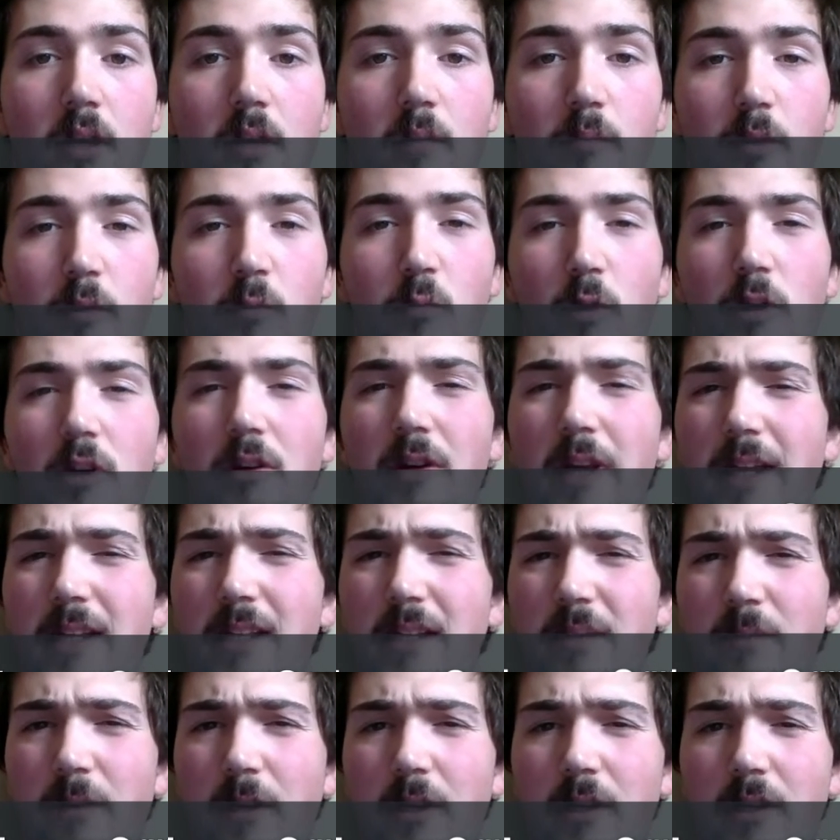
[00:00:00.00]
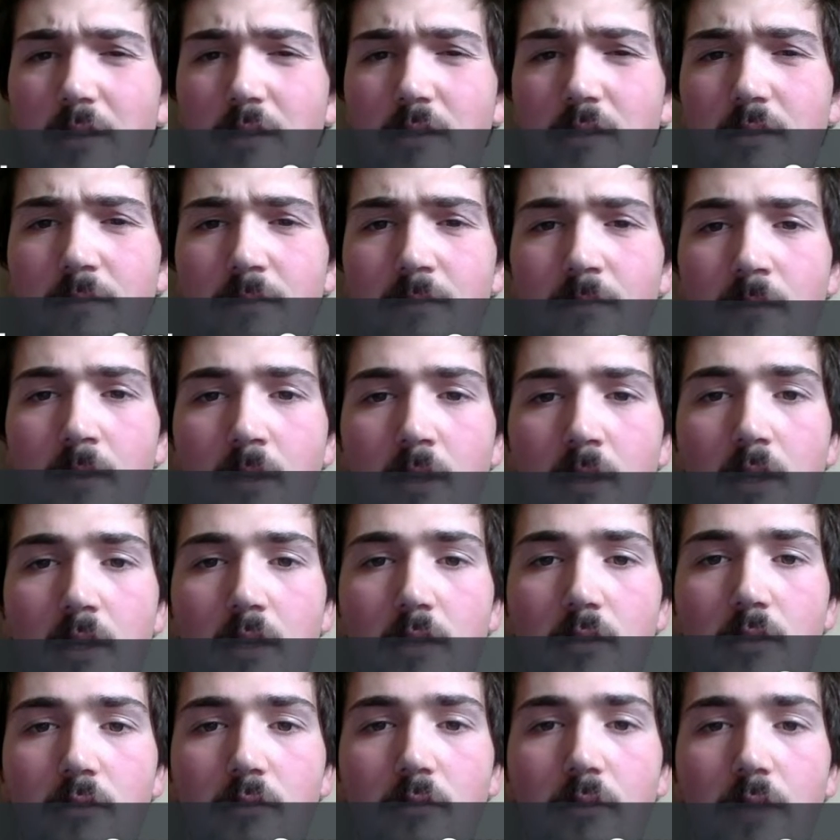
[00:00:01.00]
But what are antibodies?
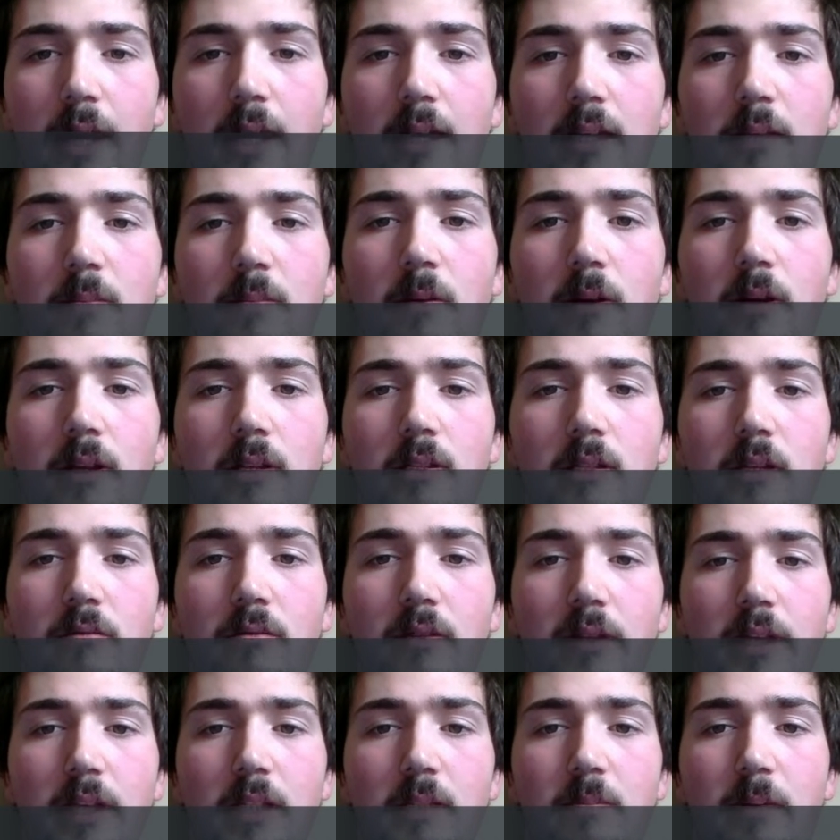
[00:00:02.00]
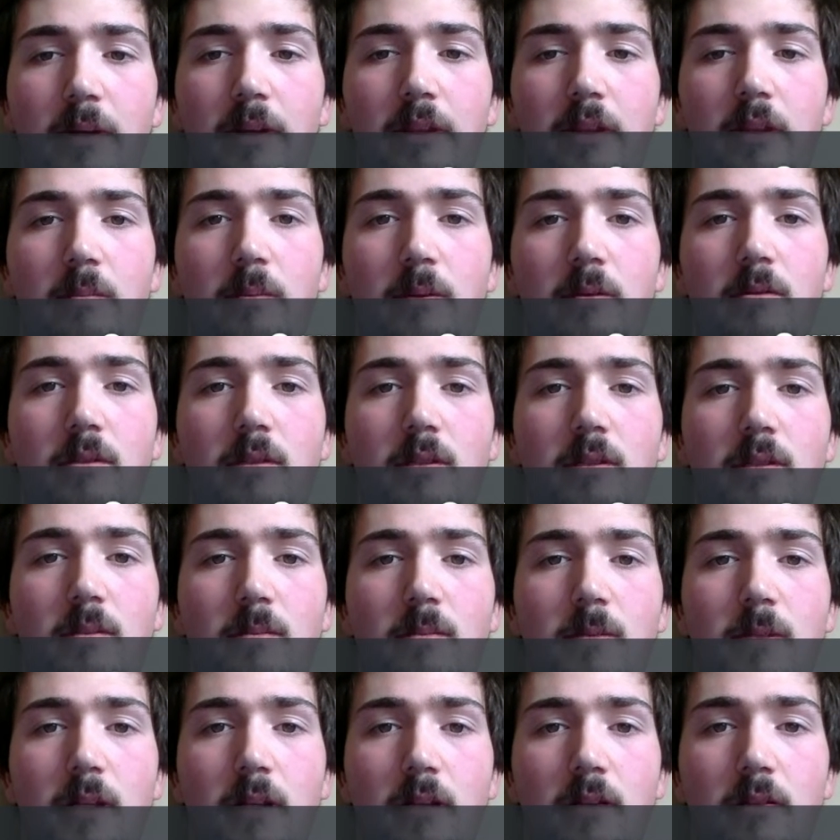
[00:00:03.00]
So antibodies are released by the immune system
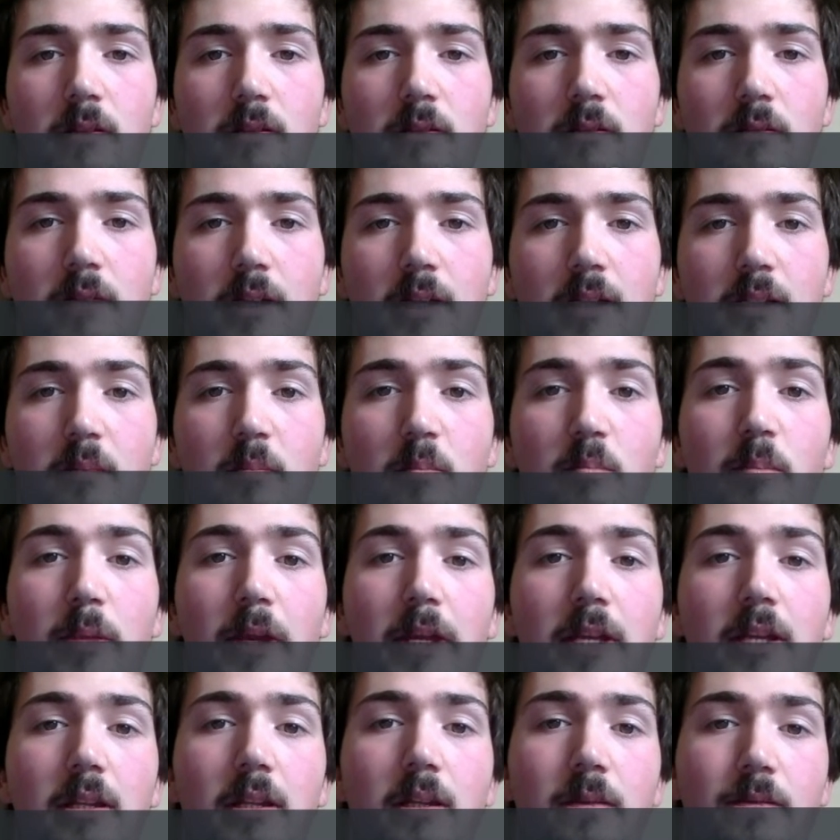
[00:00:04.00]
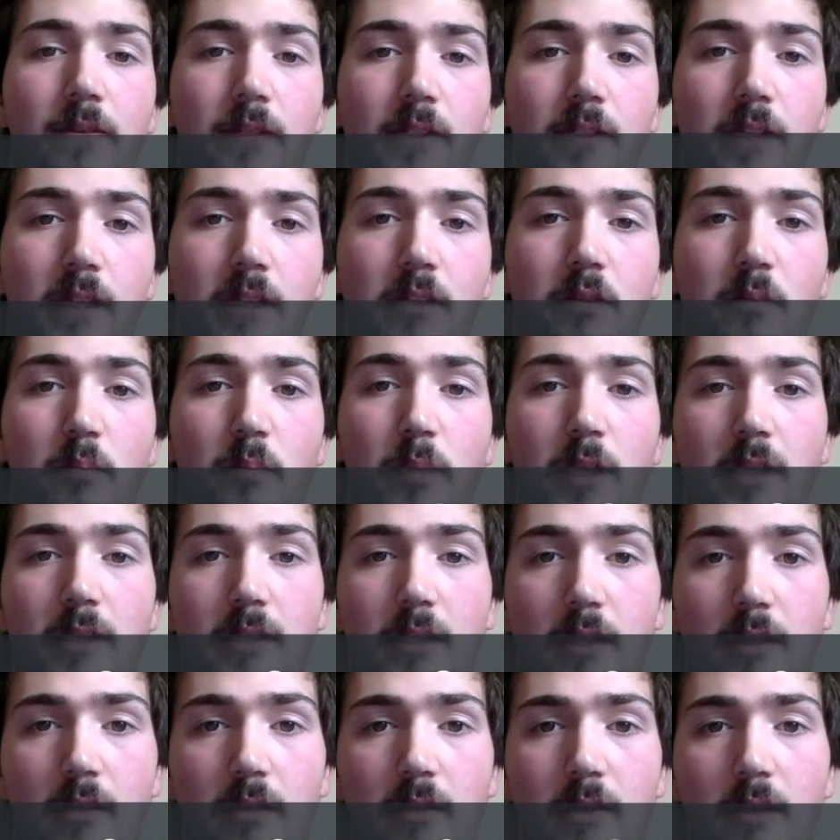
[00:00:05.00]
cells known as beta lymphocytes or B
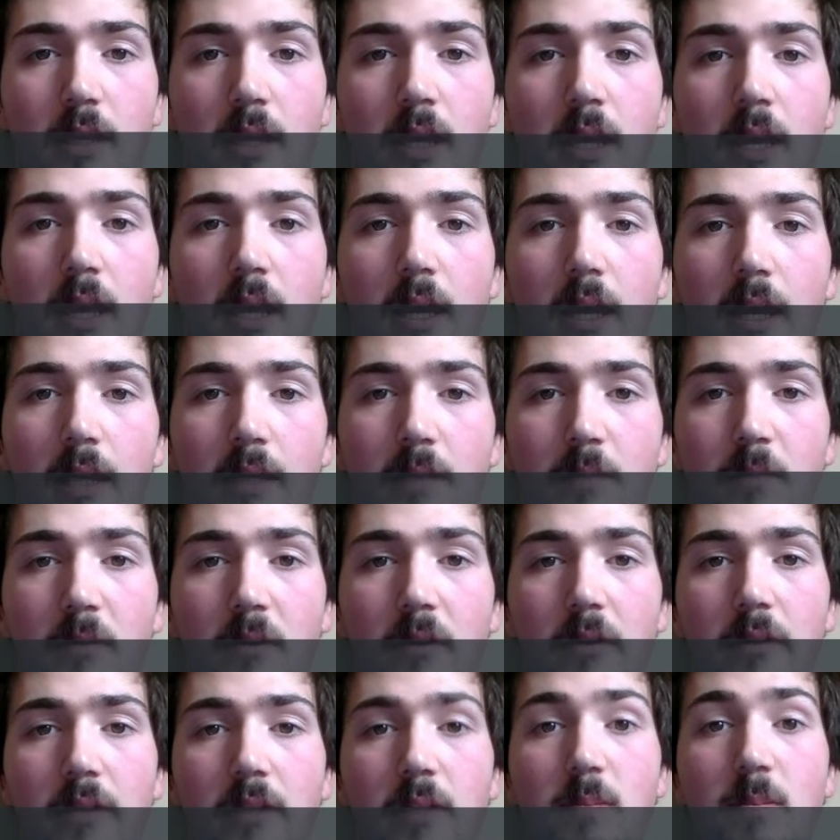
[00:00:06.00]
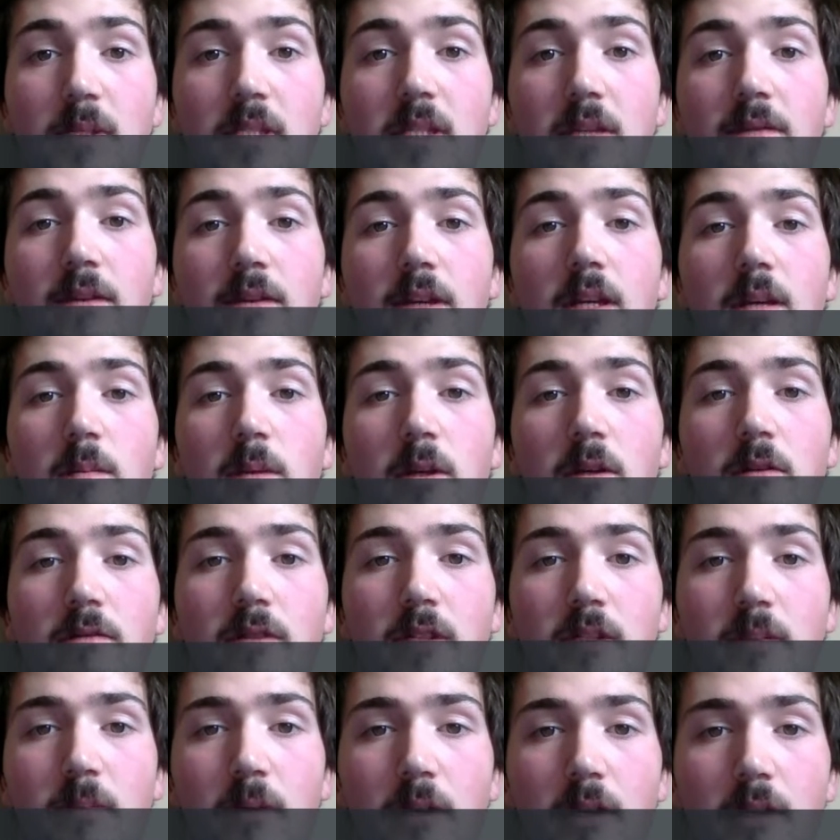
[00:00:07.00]
cells as part of the specific immune
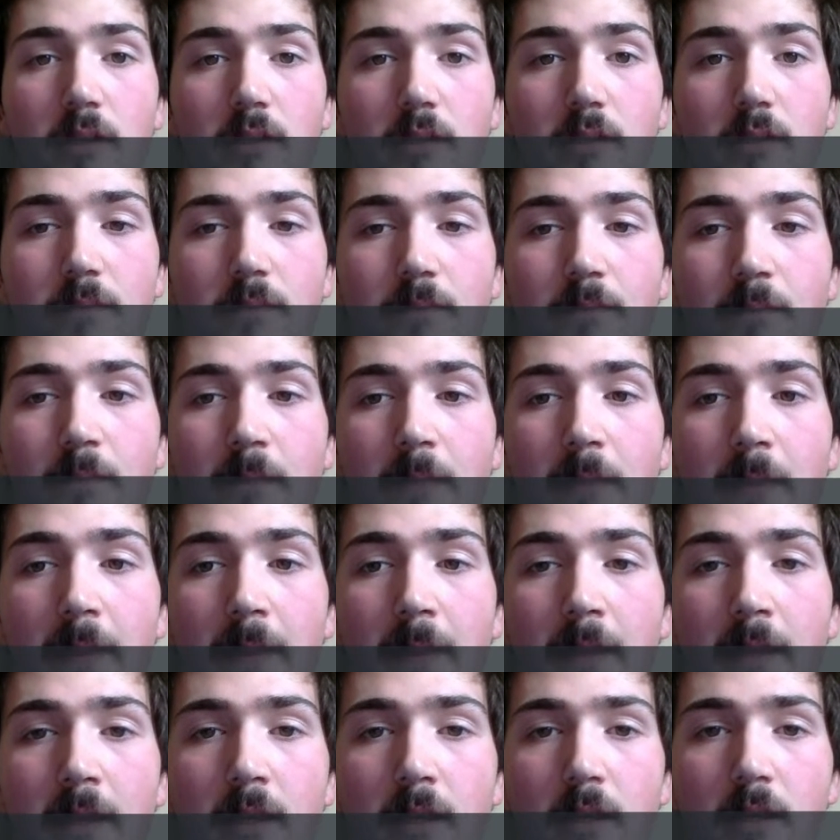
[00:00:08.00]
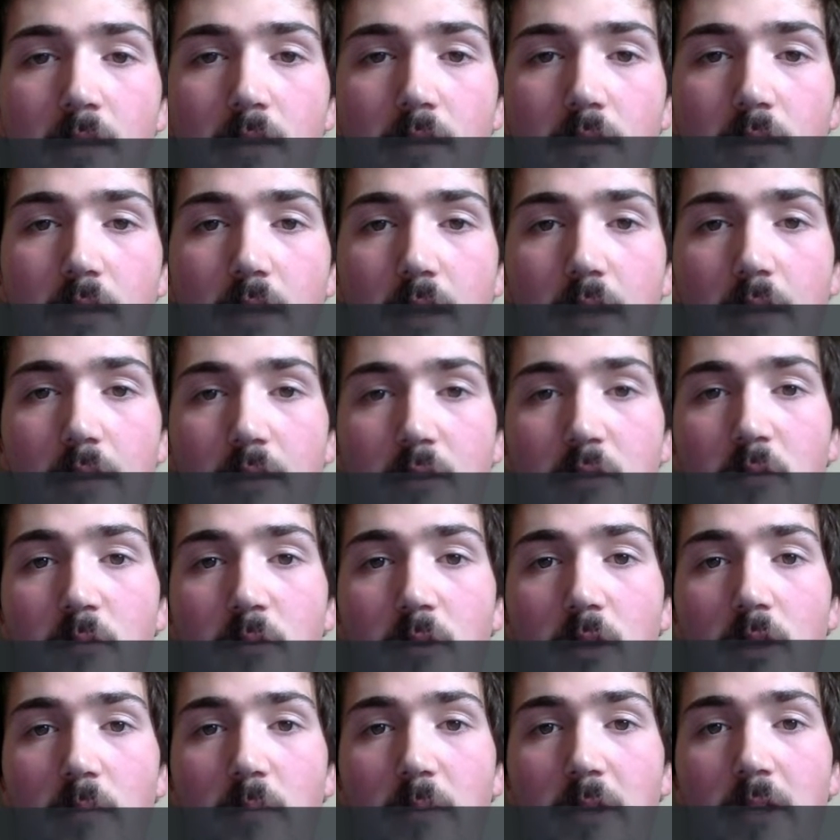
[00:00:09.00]
response. And this would
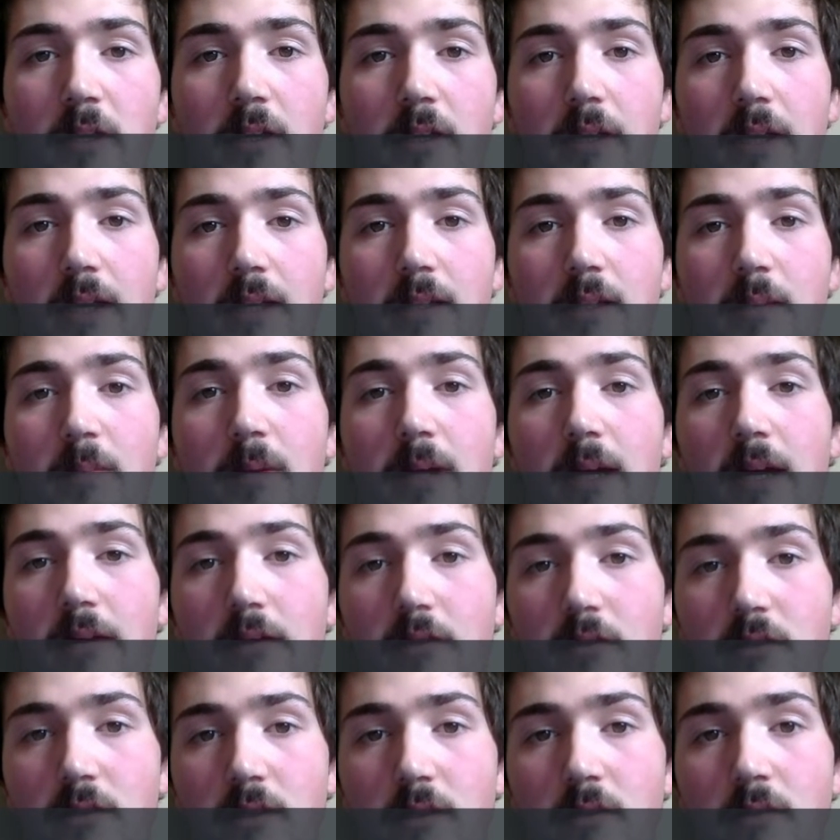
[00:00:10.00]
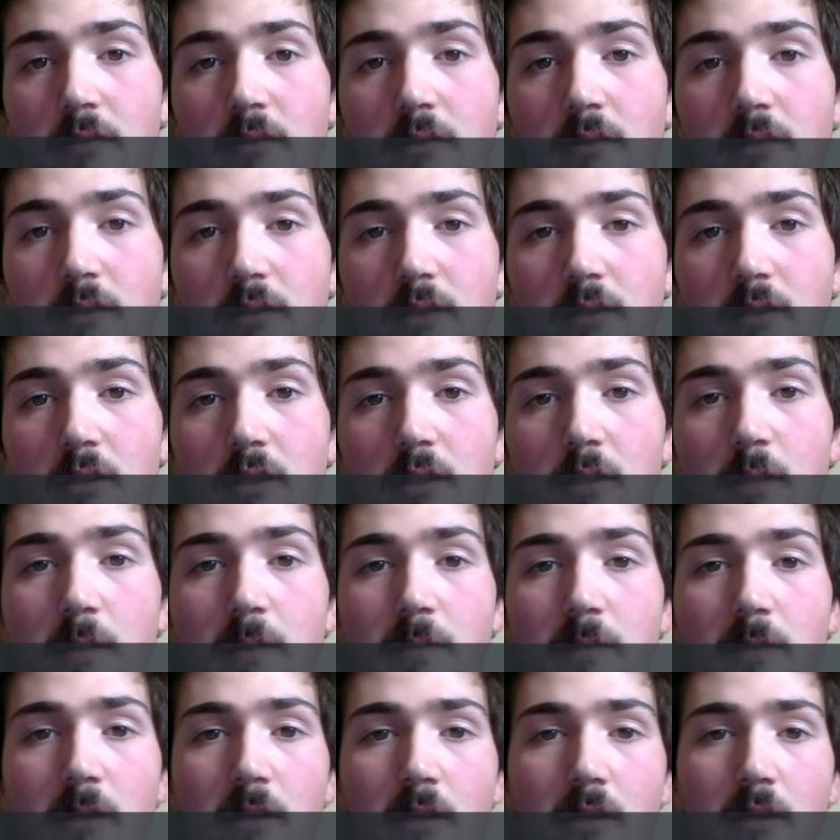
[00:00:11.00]
all be against a pathogen, such as
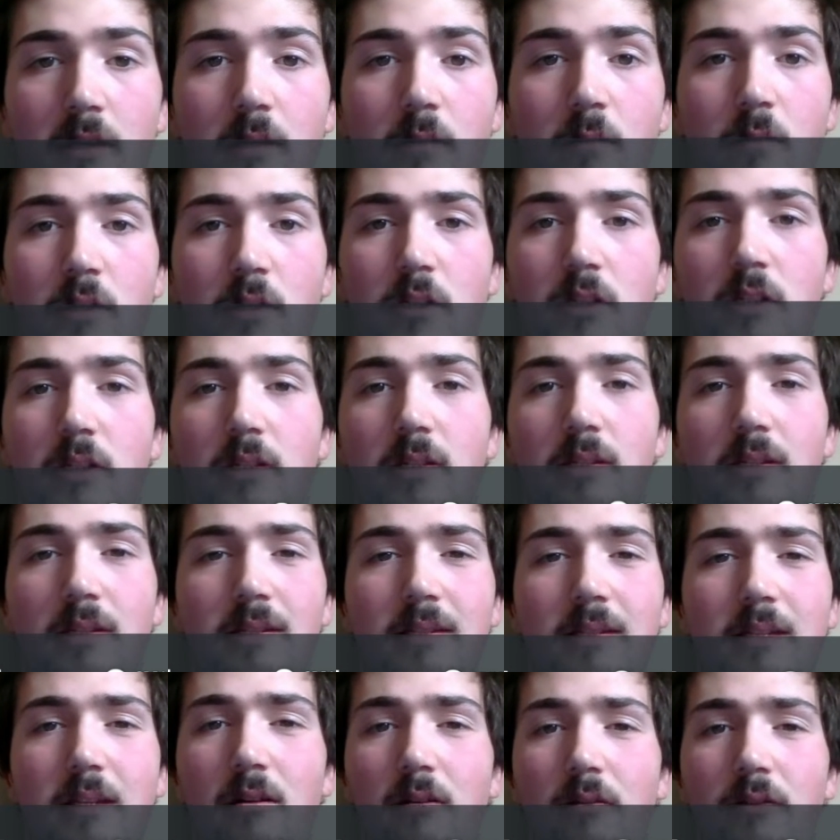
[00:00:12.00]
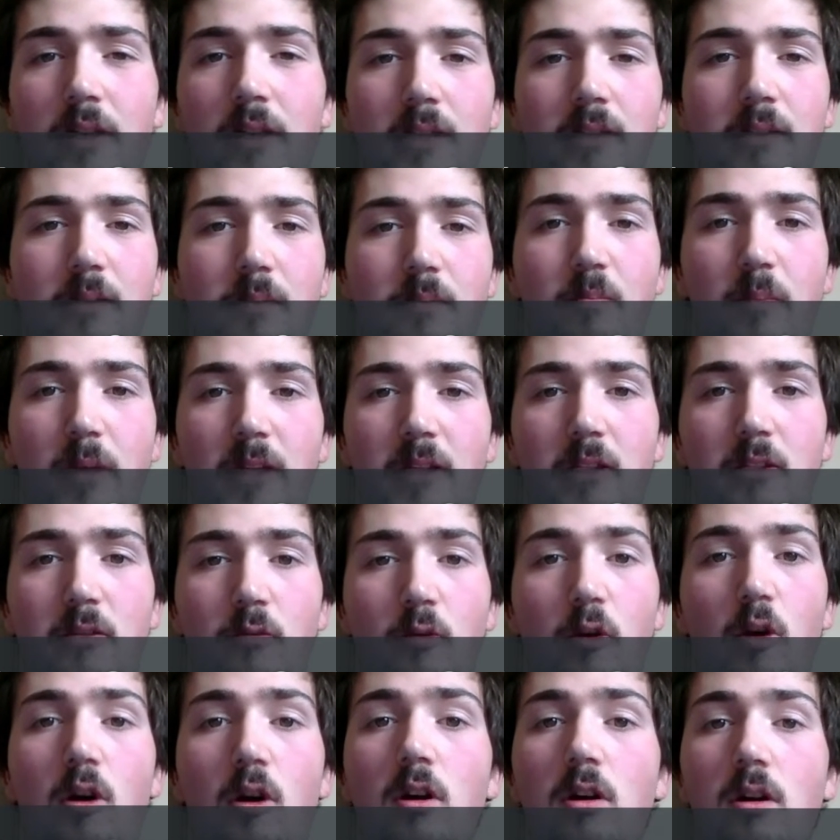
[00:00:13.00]
Toxoplasma gondii, which is just a cell that's meant to
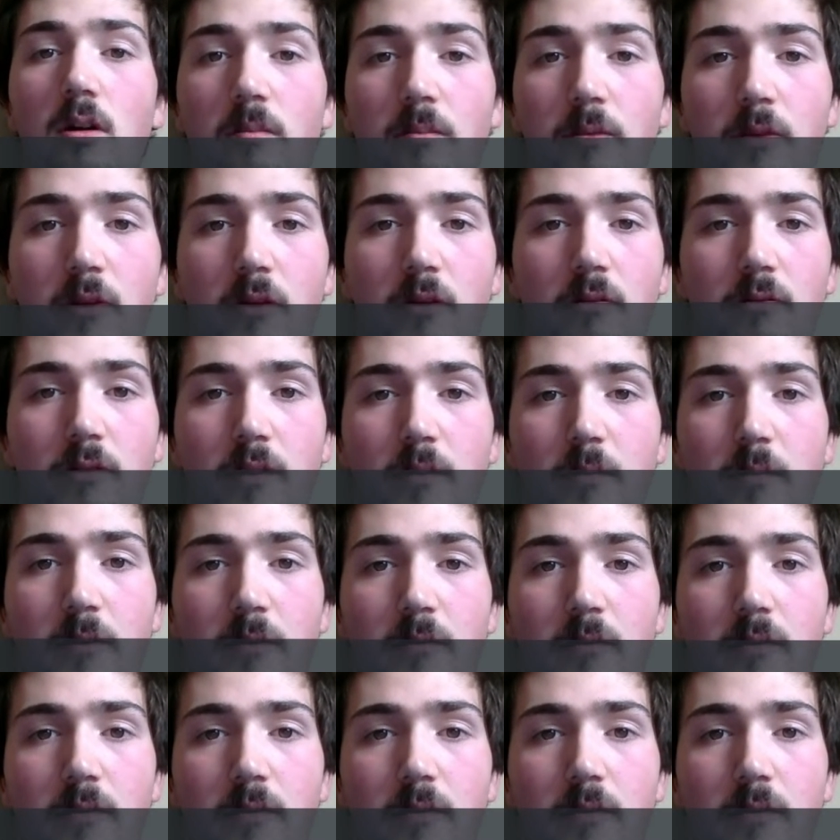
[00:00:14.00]
harm the host that